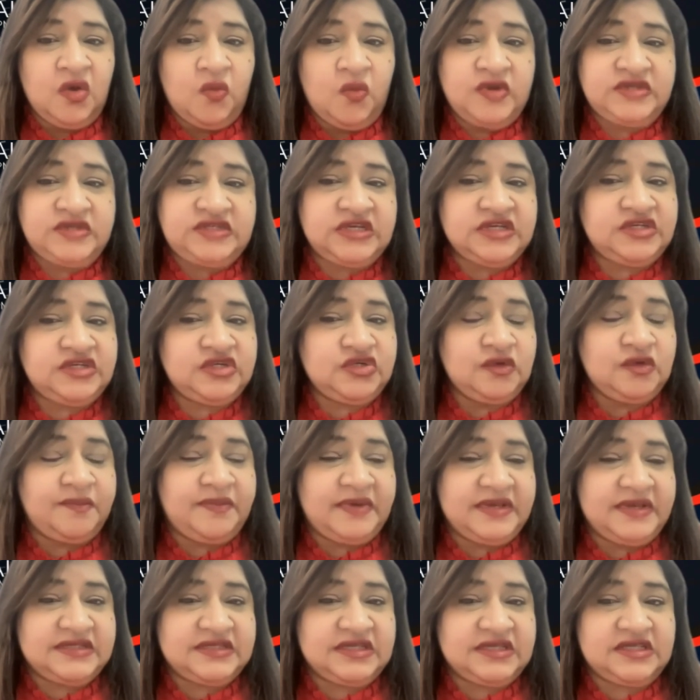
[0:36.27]
wishing to do
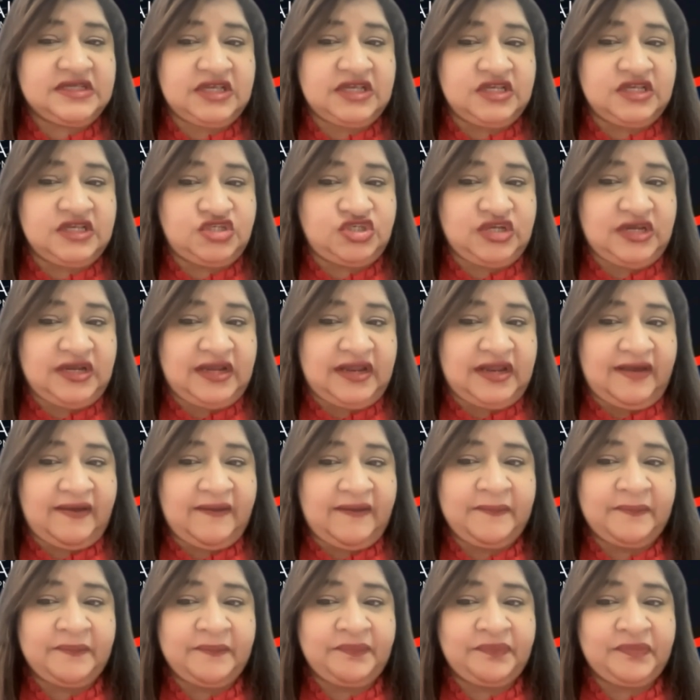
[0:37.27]
business in
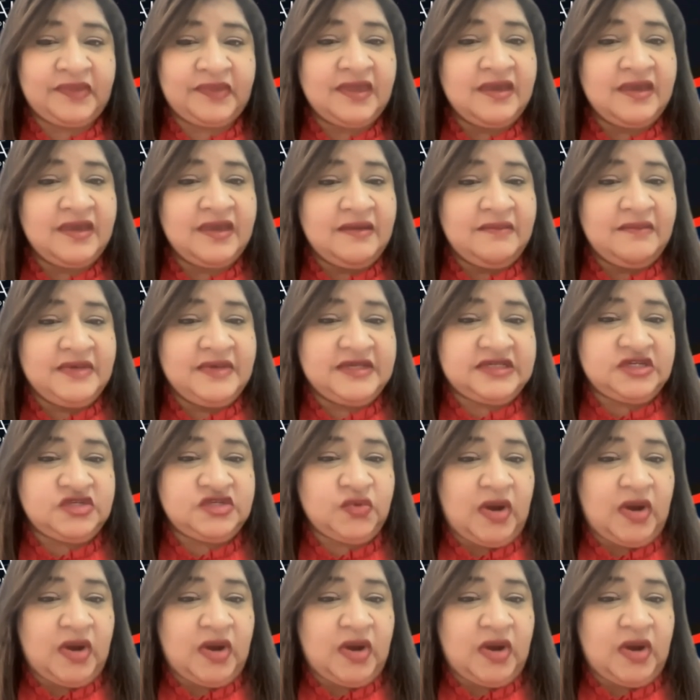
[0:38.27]
Chile. Mr.